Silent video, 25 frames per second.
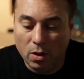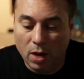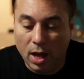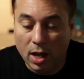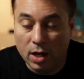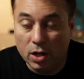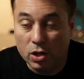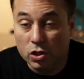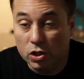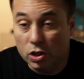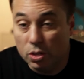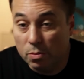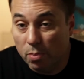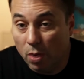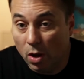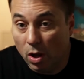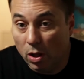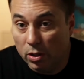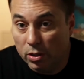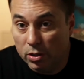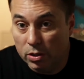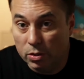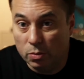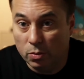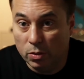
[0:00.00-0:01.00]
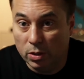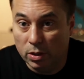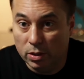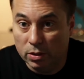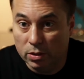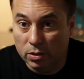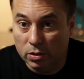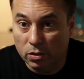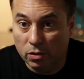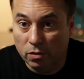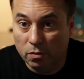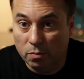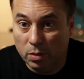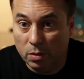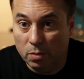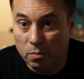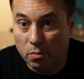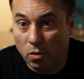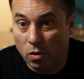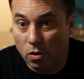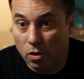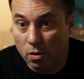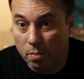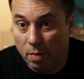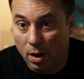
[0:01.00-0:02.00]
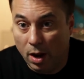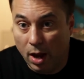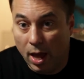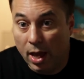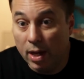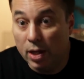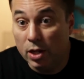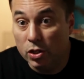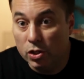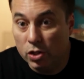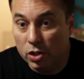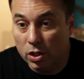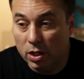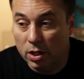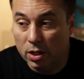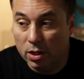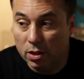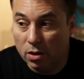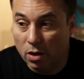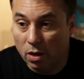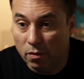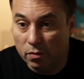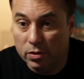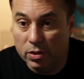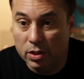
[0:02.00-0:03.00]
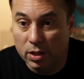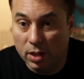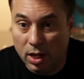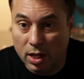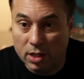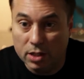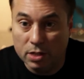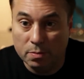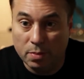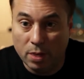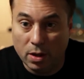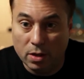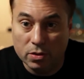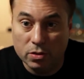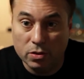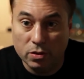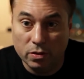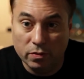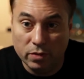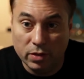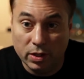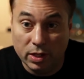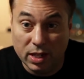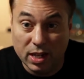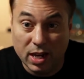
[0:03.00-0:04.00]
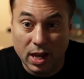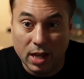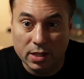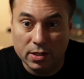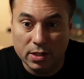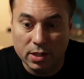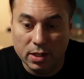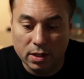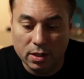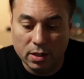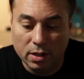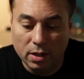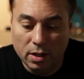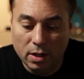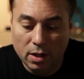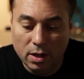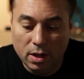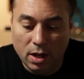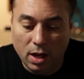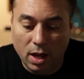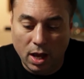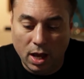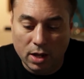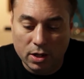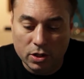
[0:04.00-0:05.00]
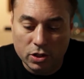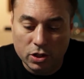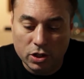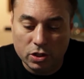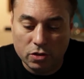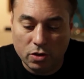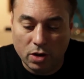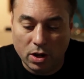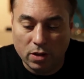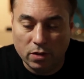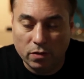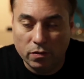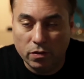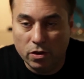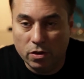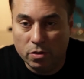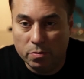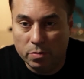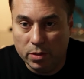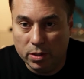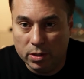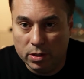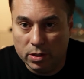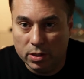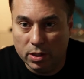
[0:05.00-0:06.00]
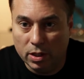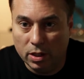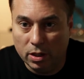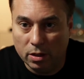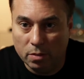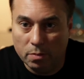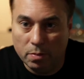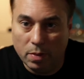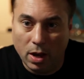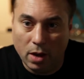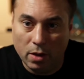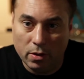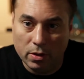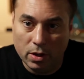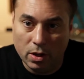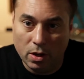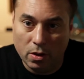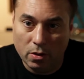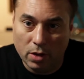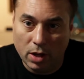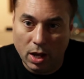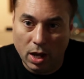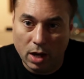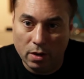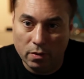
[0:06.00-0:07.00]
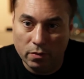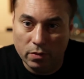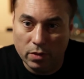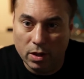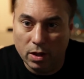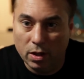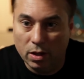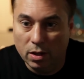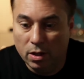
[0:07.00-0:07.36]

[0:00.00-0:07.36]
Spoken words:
Energy bolts will sort of be more about energy and obviously less about sort of the kinetic energy transfer, but still about, kind of